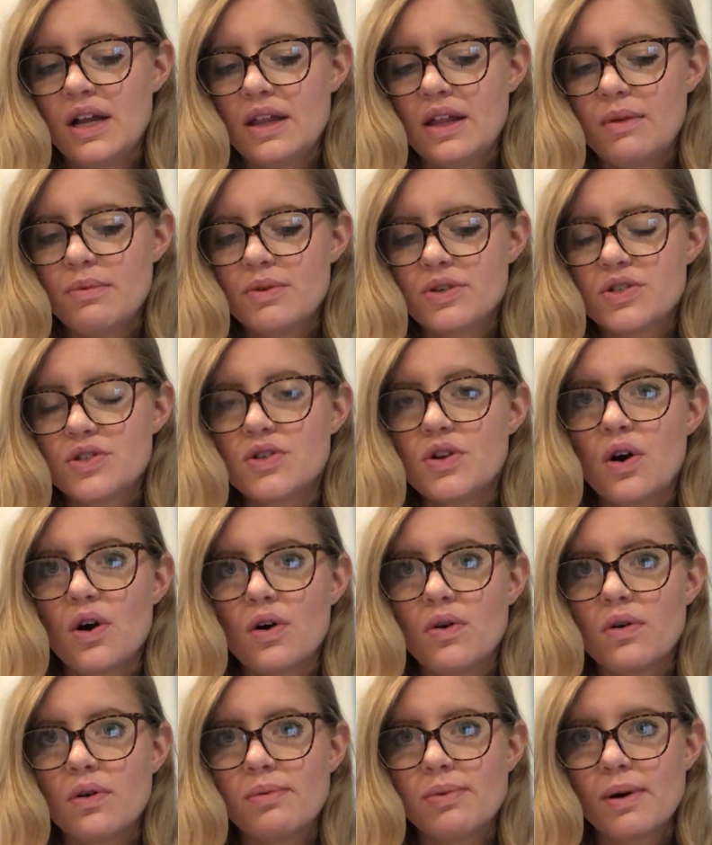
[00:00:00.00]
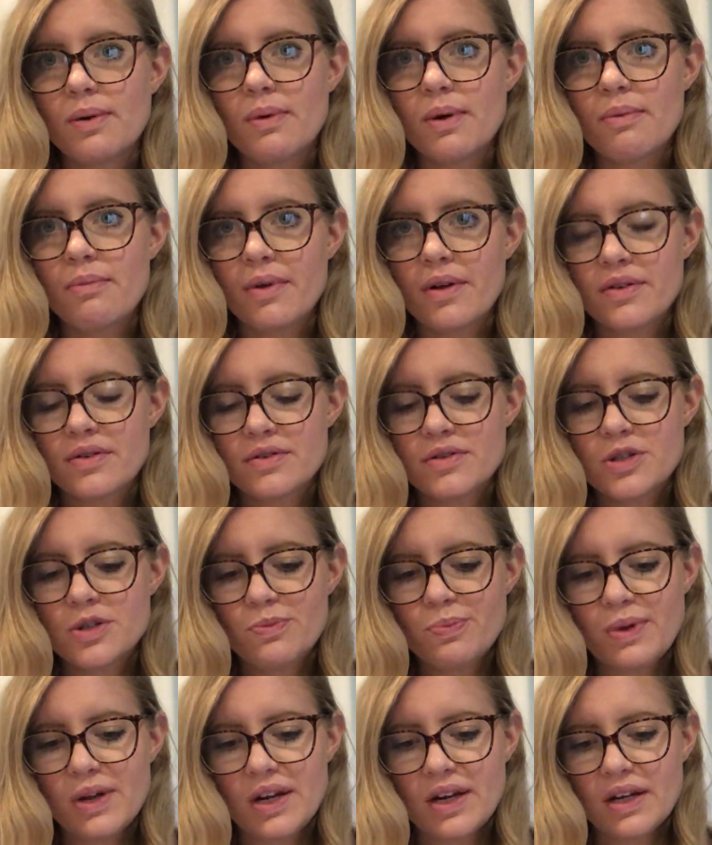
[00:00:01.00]
They must know about my mother's
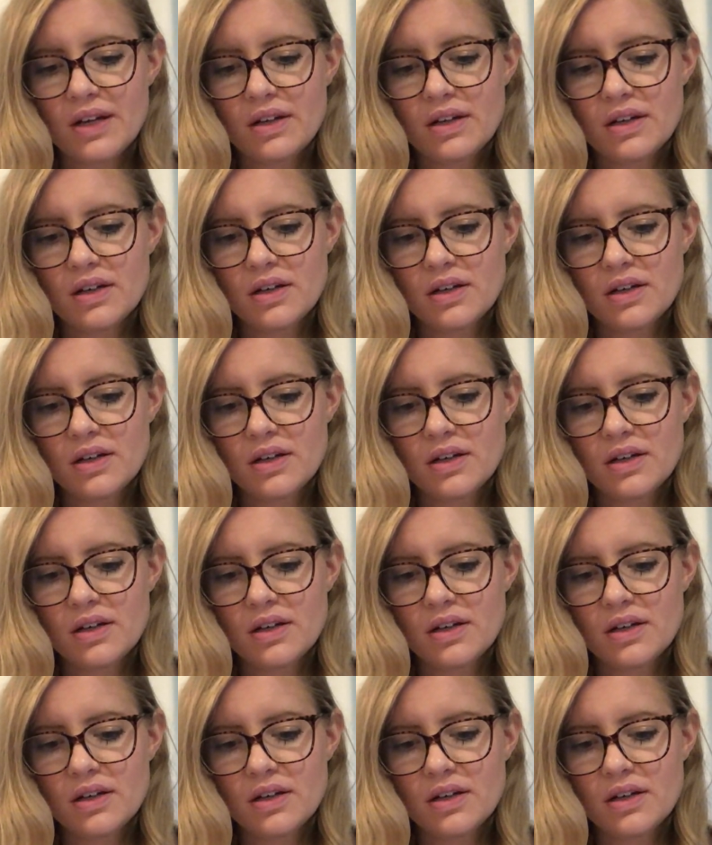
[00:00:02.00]
spinning.